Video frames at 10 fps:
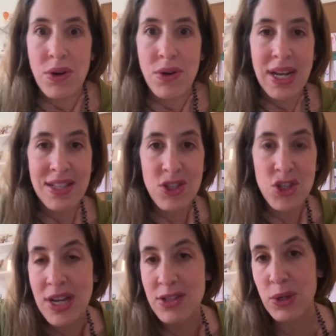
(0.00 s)
or I'd get
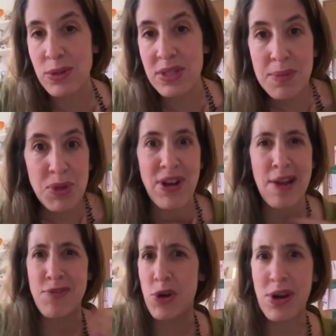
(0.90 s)
stressed, or I was sleep
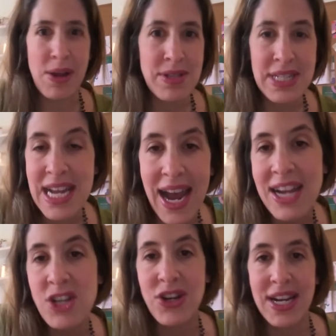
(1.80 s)
deprived, or I was
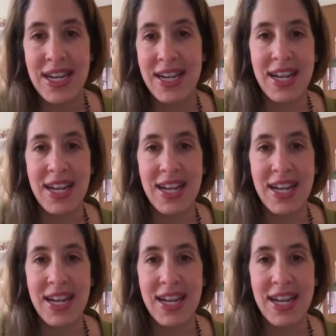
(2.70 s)
dehydrated.